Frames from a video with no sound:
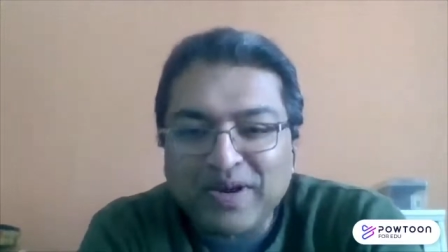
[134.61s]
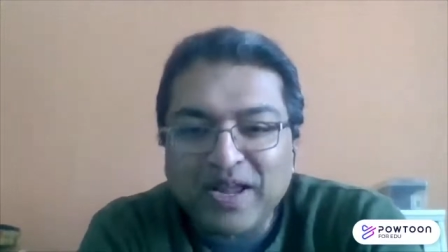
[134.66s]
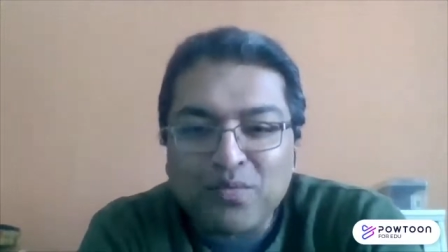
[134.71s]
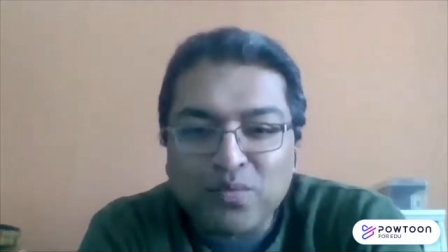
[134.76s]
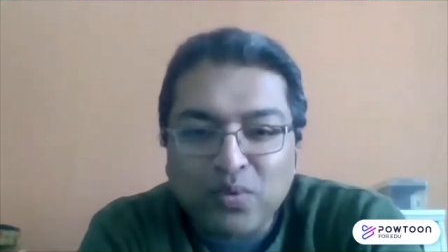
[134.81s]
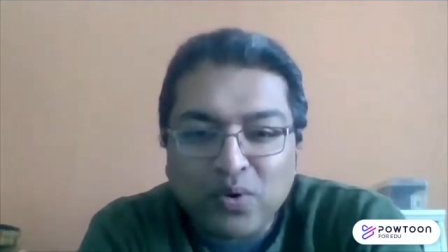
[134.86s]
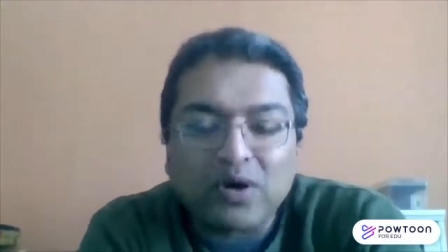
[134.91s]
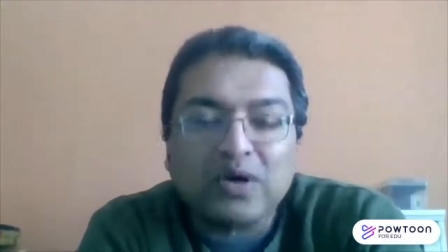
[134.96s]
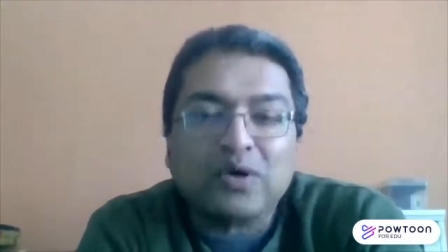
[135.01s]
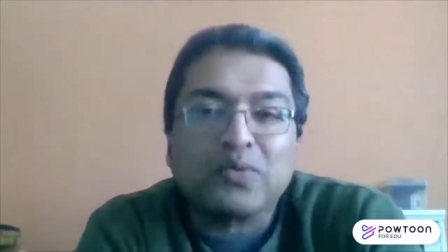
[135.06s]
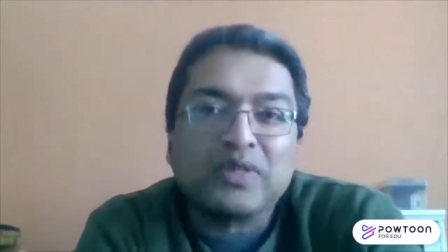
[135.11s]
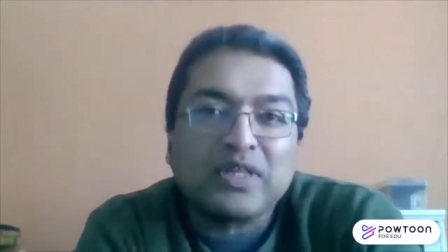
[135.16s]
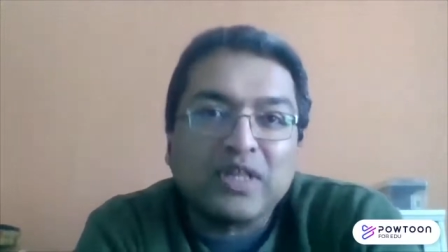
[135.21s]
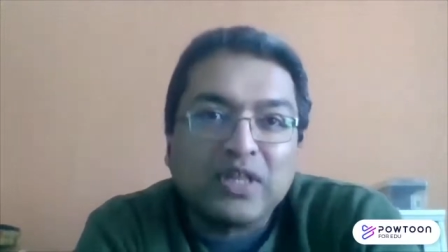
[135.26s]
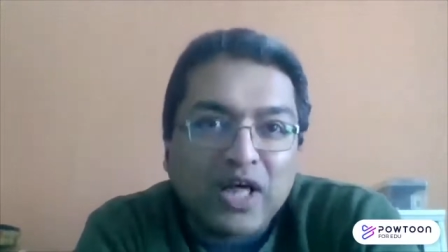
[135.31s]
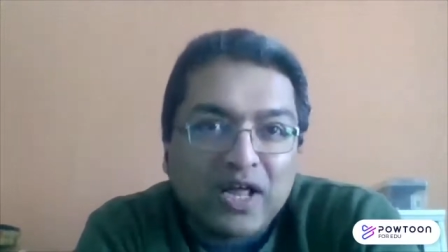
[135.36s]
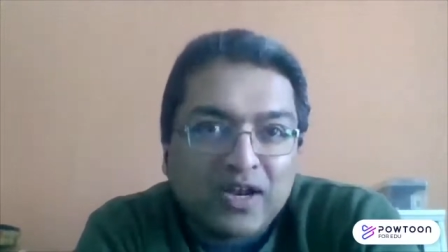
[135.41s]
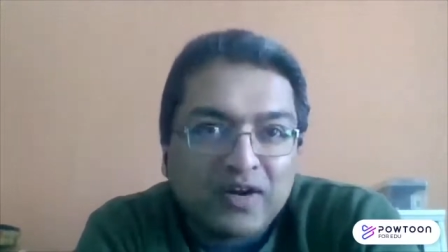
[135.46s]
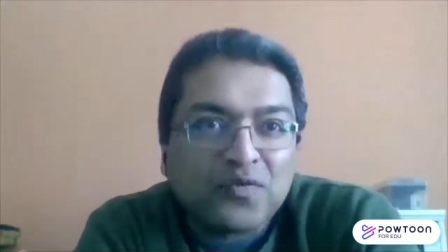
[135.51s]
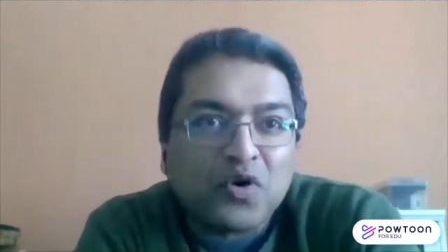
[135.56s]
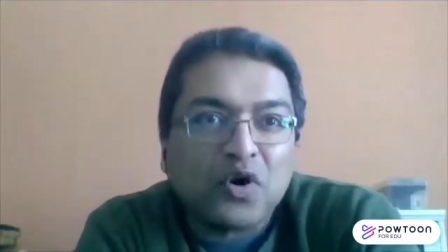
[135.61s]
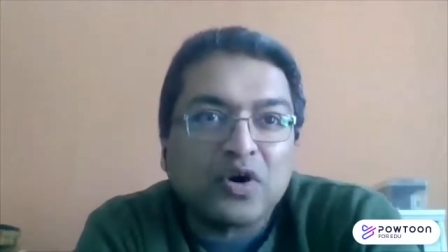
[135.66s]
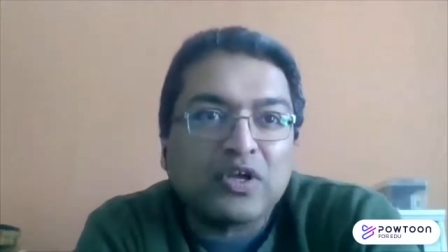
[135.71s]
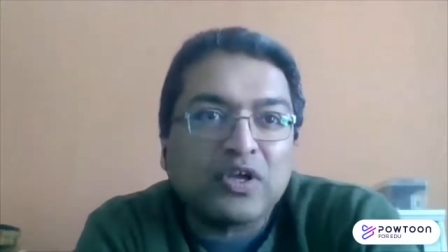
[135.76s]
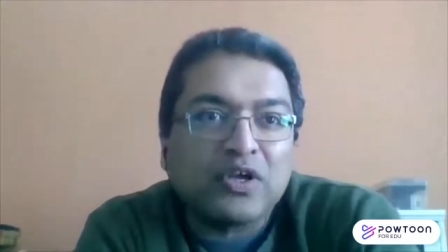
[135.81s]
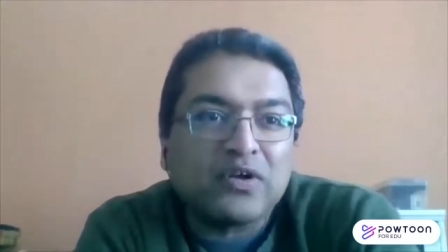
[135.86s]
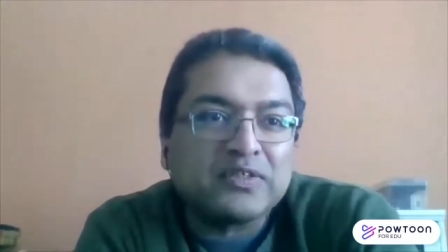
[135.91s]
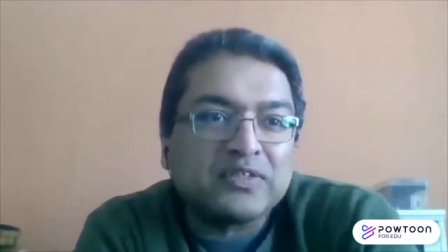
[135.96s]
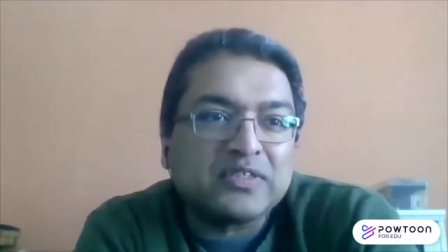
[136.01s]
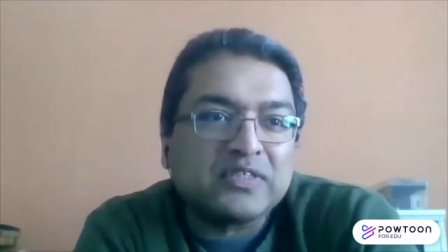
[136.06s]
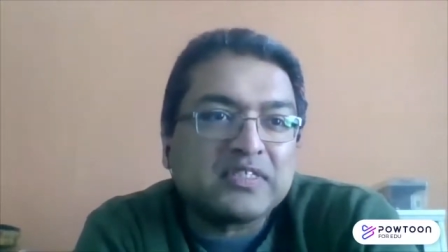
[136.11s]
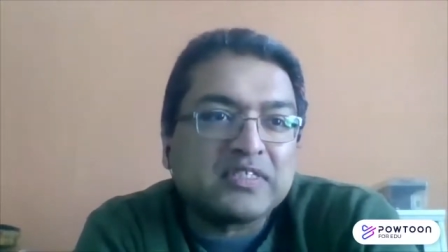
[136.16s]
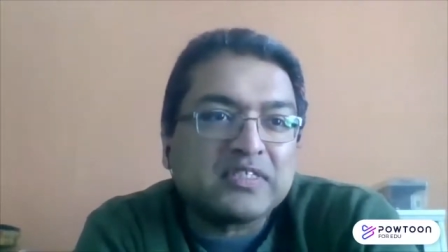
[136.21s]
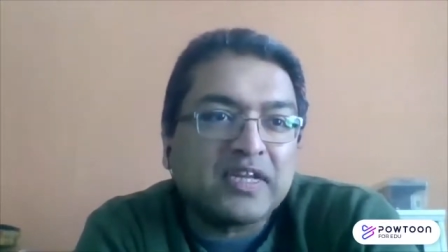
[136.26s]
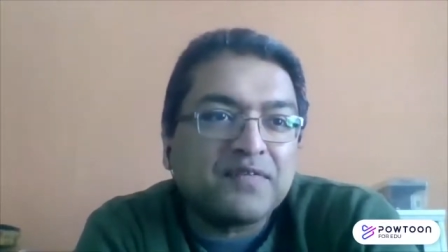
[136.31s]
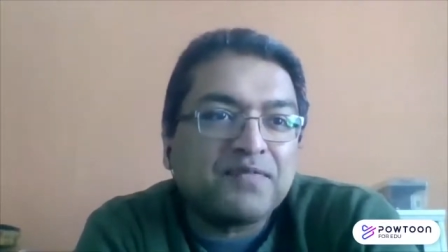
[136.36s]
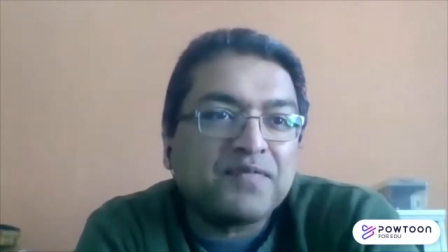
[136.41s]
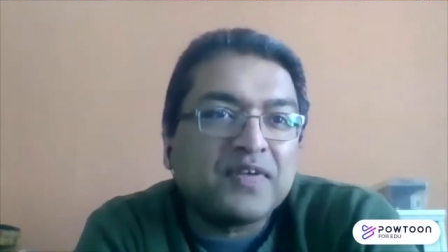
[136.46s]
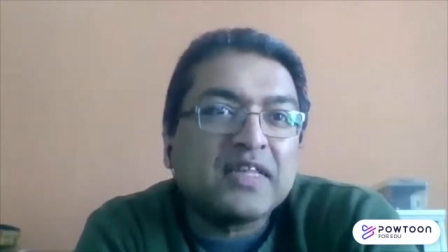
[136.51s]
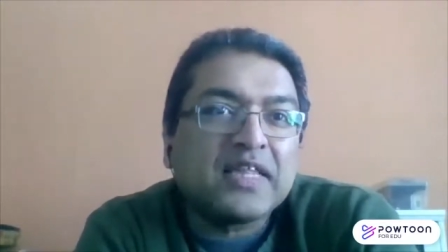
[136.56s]
but I work with a lot of archaeologists,
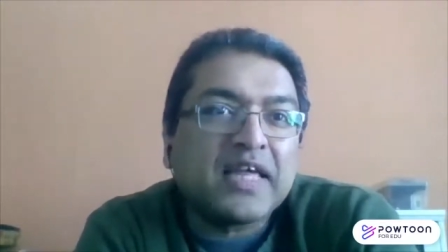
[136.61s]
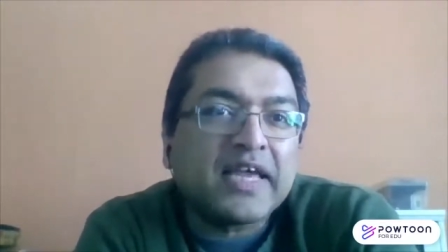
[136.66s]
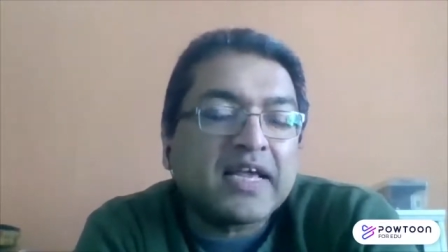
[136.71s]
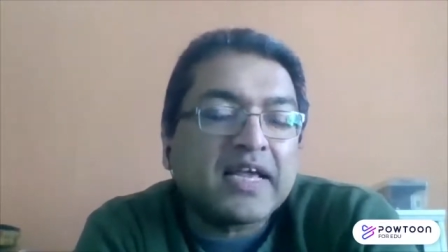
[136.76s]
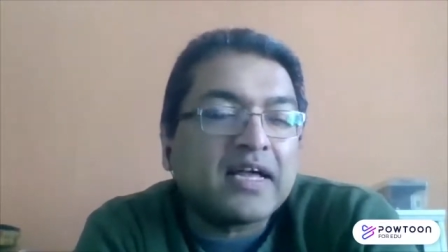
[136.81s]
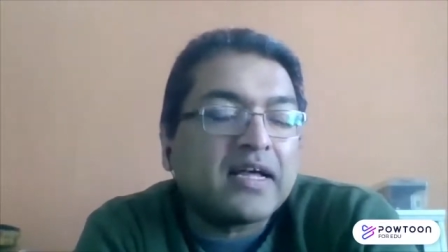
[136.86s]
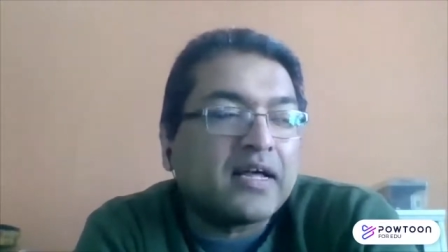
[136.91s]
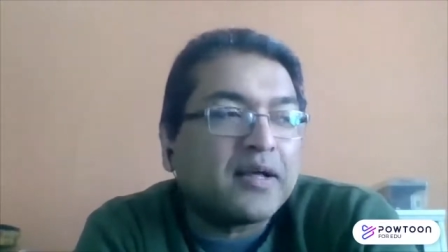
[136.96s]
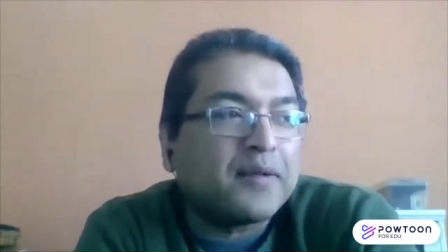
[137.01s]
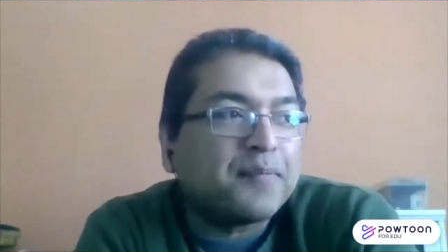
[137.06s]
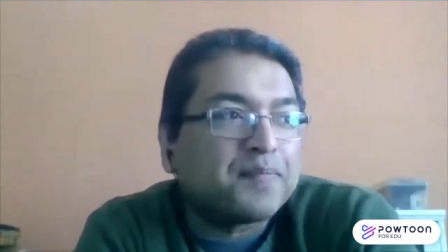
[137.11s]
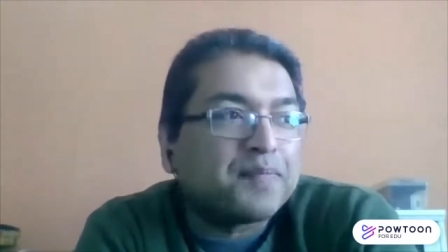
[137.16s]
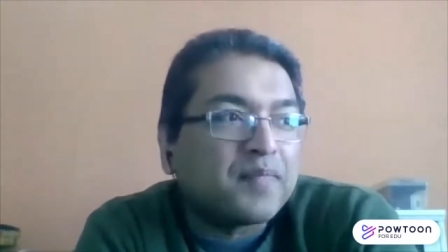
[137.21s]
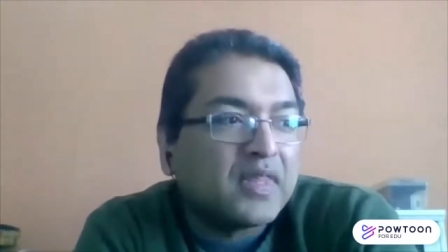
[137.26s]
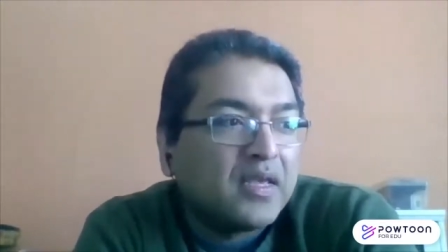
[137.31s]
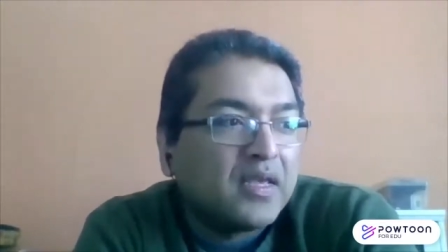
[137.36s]
and I feel like um,